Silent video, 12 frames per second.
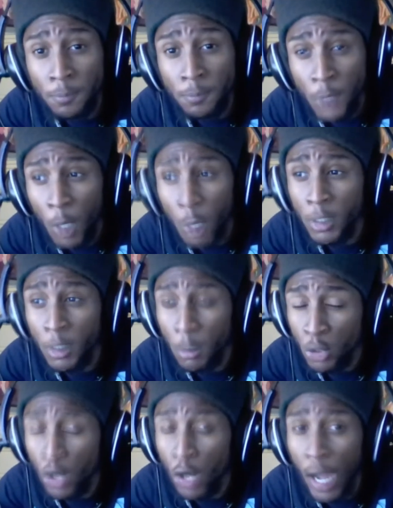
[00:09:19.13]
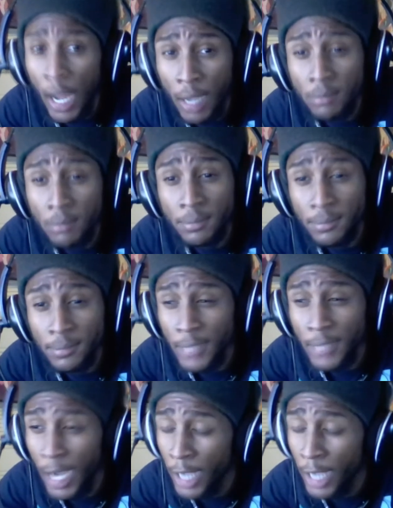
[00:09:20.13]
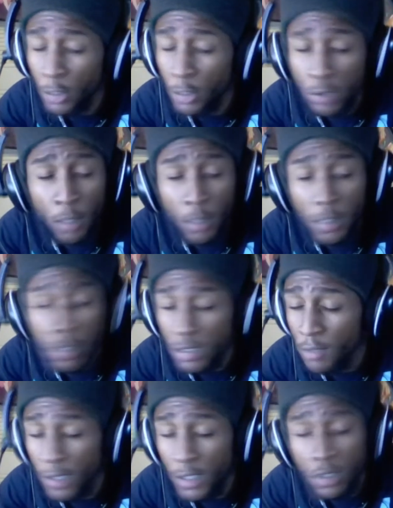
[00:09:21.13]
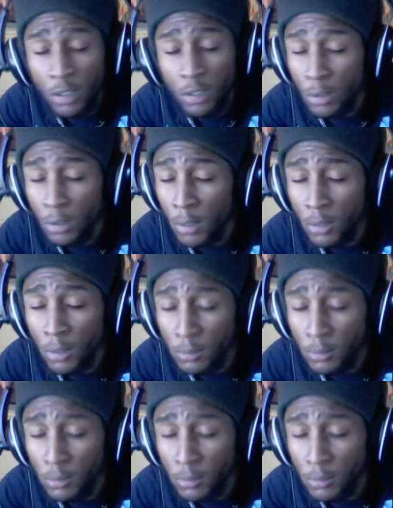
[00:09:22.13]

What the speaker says: I'm gonna try. I ain't gonna tell myself I suck no more.